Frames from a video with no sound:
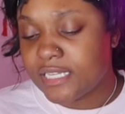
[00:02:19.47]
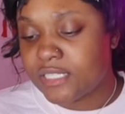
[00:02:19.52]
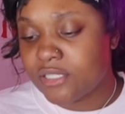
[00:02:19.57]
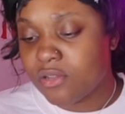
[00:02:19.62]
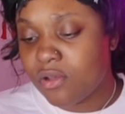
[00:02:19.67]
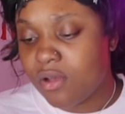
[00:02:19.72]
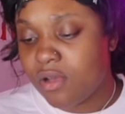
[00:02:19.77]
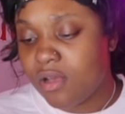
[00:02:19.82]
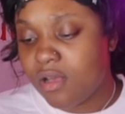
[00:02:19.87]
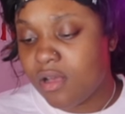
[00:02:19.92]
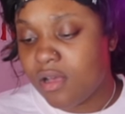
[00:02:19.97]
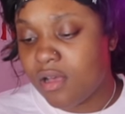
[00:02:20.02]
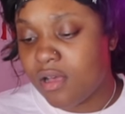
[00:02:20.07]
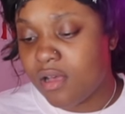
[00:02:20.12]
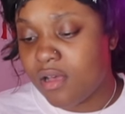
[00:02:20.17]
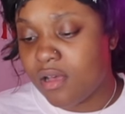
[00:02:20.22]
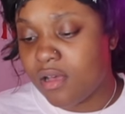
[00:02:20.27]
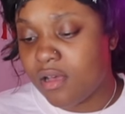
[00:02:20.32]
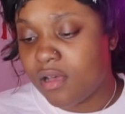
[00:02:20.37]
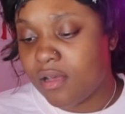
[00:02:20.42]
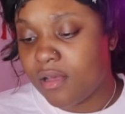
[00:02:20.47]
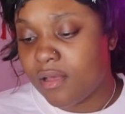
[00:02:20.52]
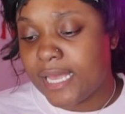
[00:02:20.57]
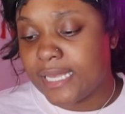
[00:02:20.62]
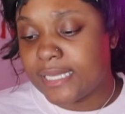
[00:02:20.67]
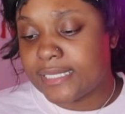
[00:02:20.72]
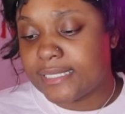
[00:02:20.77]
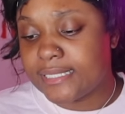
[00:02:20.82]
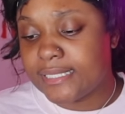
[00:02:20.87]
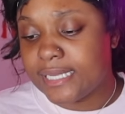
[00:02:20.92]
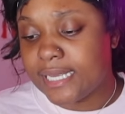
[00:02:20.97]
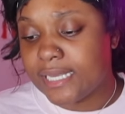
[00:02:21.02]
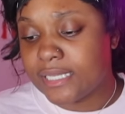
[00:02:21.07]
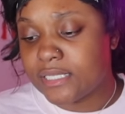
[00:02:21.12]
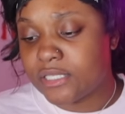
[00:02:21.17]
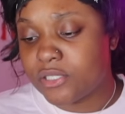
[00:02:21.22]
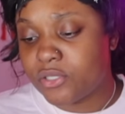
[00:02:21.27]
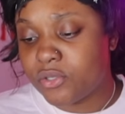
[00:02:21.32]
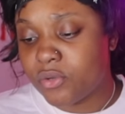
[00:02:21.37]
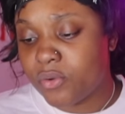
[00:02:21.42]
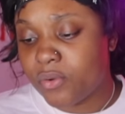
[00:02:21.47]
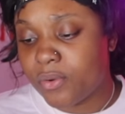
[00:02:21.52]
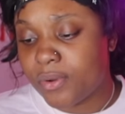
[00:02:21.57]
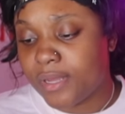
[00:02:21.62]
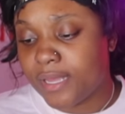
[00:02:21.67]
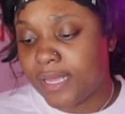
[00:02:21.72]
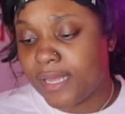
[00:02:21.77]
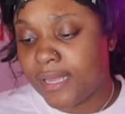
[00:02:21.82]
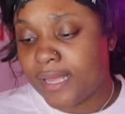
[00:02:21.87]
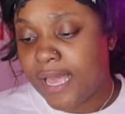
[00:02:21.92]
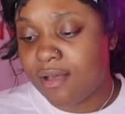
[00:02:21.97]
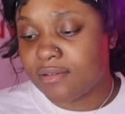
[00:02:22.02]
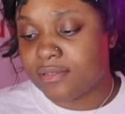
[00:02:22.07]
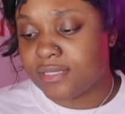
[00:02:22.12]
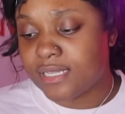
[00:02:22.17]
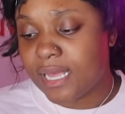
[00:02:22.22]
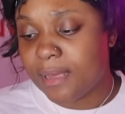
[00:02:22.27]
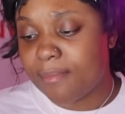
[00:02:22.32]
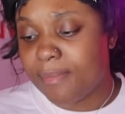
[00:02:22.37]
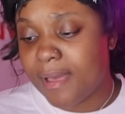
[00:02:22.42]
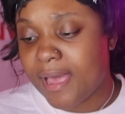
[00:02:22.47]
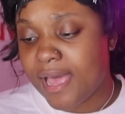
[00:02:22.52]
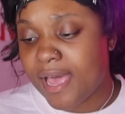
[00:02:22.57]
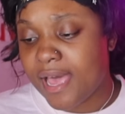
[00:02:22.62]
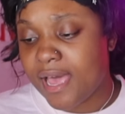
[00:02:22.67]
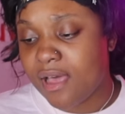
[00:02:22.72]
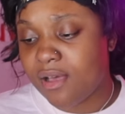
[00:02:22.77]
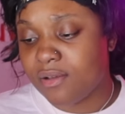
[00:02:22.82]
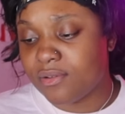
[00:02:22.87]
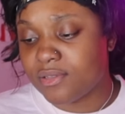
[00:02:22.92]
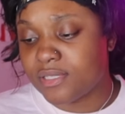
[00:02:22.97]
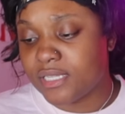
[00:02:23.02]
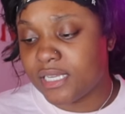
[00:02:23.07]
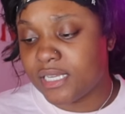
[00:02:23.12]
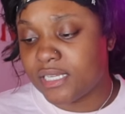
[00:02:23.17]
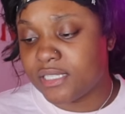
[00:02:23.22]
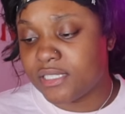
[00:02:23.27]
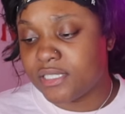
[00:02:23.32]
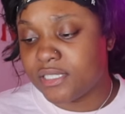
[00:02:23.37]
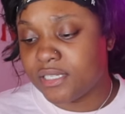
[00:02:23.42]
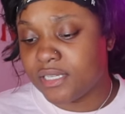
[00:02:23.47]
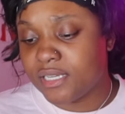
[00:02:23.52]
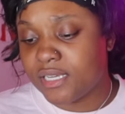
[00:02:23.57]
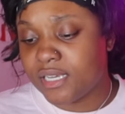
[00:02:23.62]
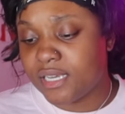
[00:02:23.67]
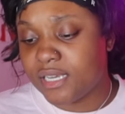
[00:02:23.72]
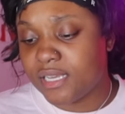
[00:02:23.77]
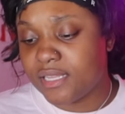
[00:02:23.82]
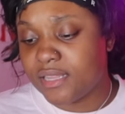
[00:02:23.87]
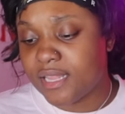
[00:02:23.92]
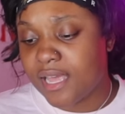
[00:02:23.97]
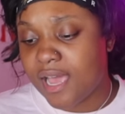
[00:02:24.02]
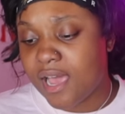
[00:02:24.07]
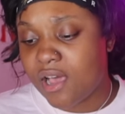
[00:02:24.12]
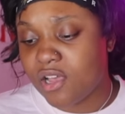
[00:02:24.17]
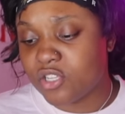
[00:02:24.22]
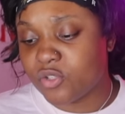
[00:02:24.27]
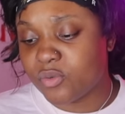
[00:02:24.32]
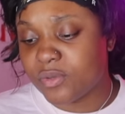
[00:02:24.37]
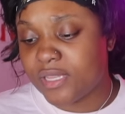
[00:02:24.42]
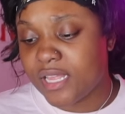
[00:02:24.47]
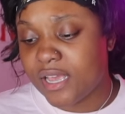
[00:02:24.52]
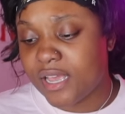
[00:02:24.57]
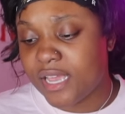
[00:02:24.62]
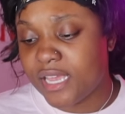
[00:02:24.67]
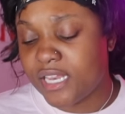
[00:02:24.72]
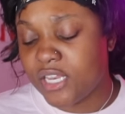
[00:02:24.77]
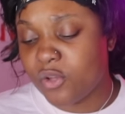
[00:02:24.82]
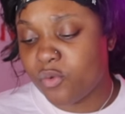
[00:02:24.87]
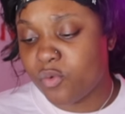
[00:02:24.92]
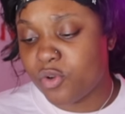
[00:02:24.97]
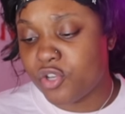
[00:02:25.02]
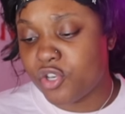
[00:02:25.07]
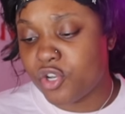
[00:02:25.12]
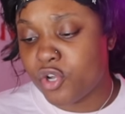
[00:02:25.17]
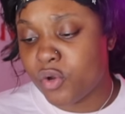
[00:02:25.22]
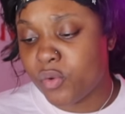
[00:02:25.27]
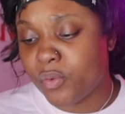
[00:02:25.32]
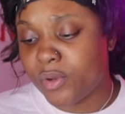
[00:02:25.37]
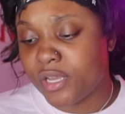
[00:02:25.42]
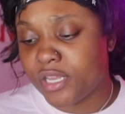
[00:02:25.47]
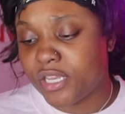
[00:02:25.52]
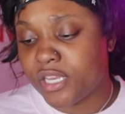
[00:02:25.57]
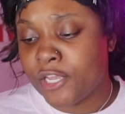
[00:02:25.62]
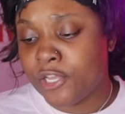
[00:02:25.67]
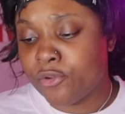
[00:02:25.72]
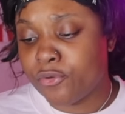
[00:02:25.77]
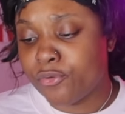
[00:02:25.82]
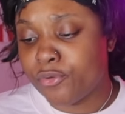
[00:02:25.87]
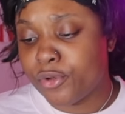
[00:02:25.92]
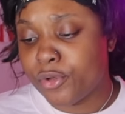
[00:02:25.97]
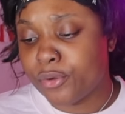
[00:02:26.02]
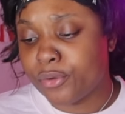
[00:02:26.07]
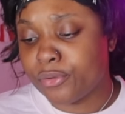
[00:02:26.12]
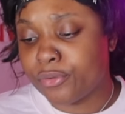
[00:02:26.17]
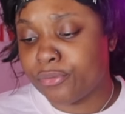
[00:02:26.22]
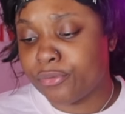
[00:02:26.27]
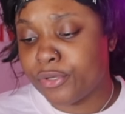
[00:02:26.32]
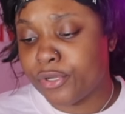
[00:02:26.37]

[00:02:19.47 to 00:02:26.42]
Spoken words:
I saw a sex toy outside my house and took it in the house without anyone knowing. And you know.